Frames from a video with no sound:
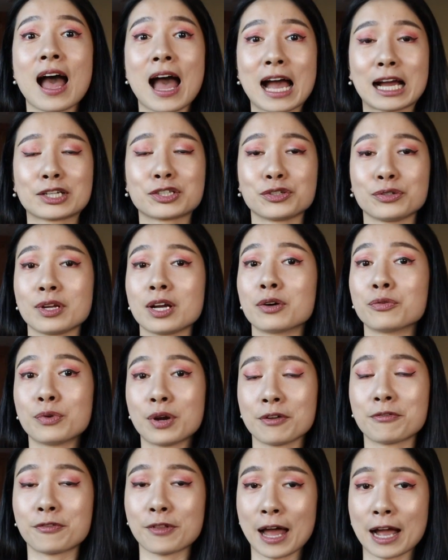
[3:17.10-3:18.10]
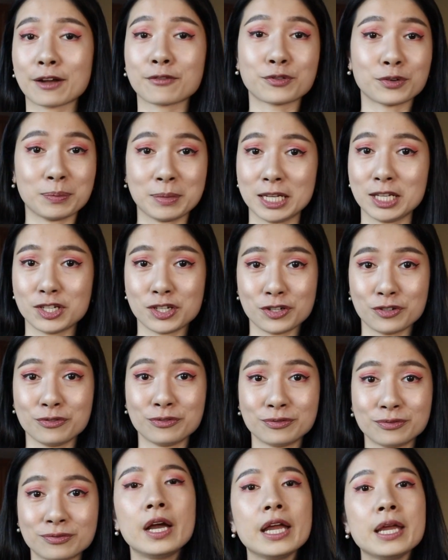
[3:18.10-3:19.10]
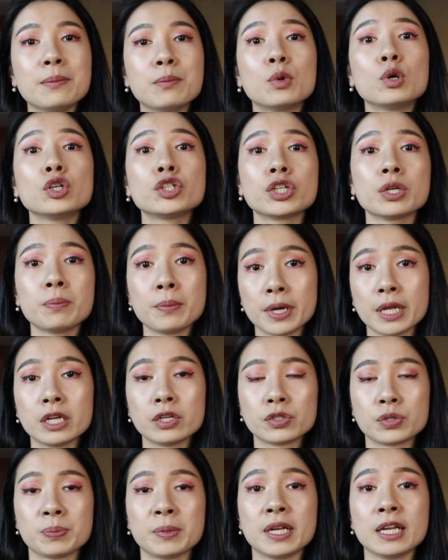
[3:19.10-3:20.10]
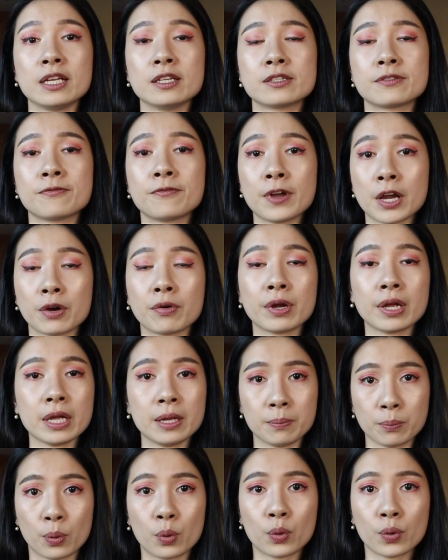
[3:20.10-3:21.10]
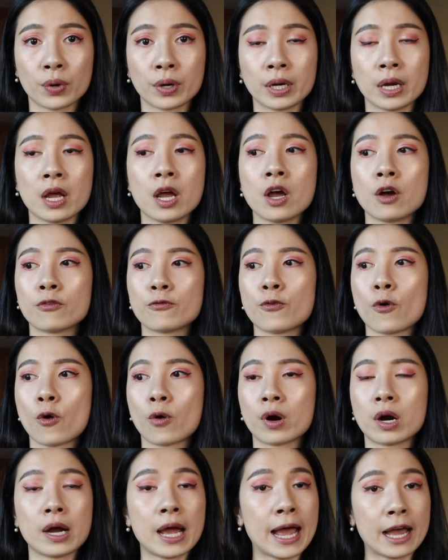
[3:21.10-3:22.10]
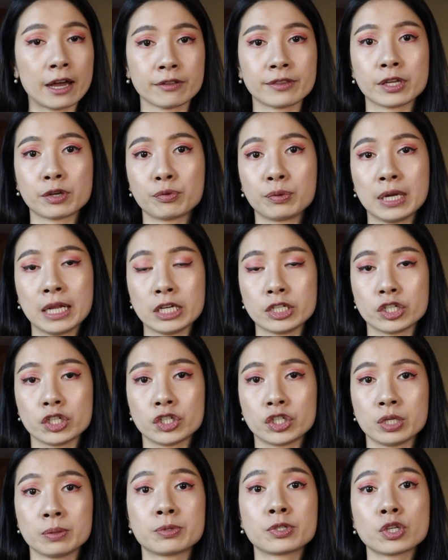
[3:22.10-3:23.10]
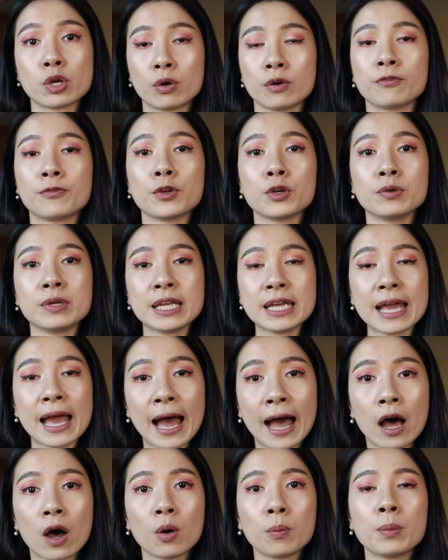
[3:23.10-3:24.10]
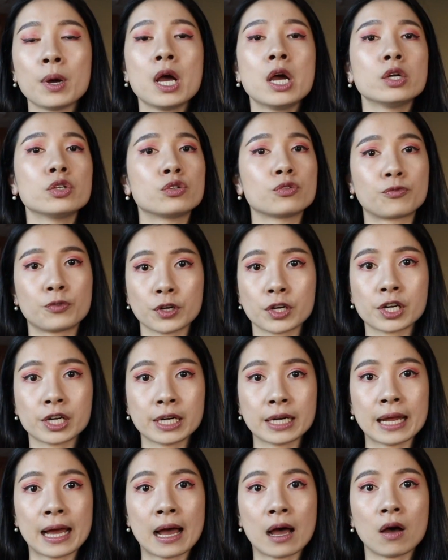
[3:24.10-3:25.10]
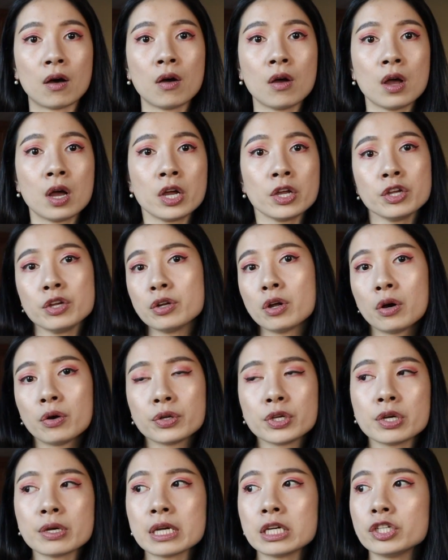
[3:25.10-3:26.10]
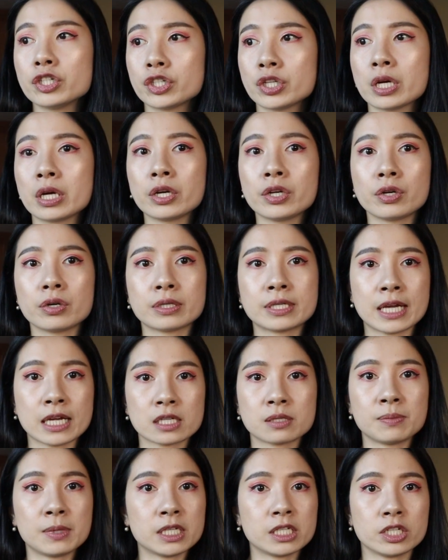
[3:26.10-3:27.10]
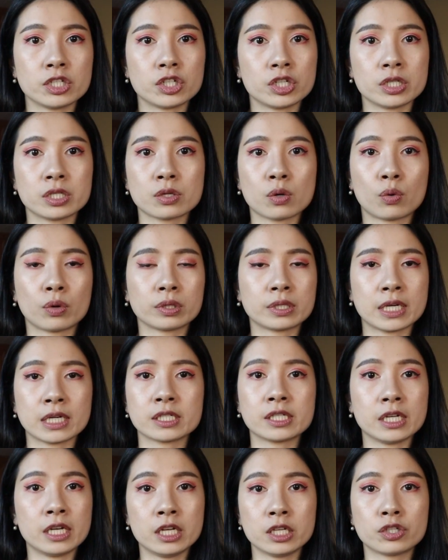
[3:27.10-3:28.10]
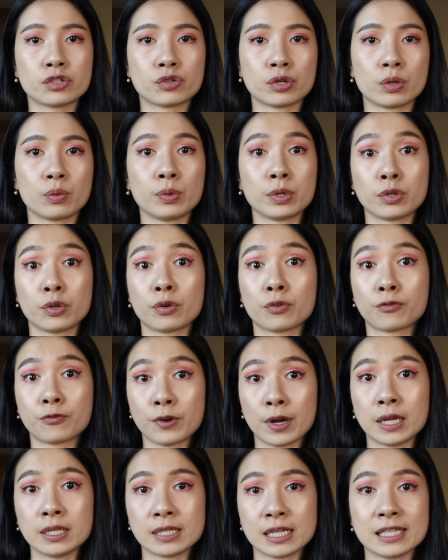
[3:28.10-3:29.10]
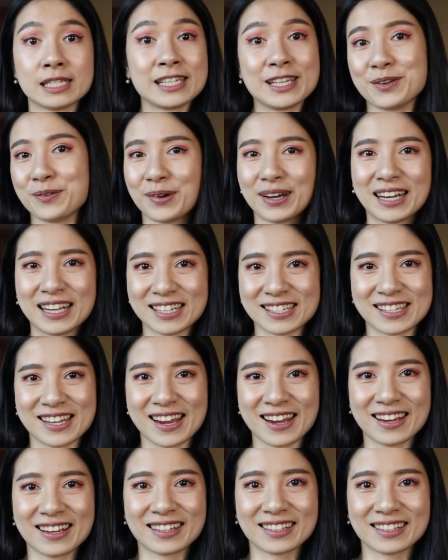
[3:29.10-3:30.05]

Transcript: actually a red flag for me too. Emotion management is very important for a healthy relationship. So if you need help to figure it out, you can share your text messages or text history with your friends and see what they say.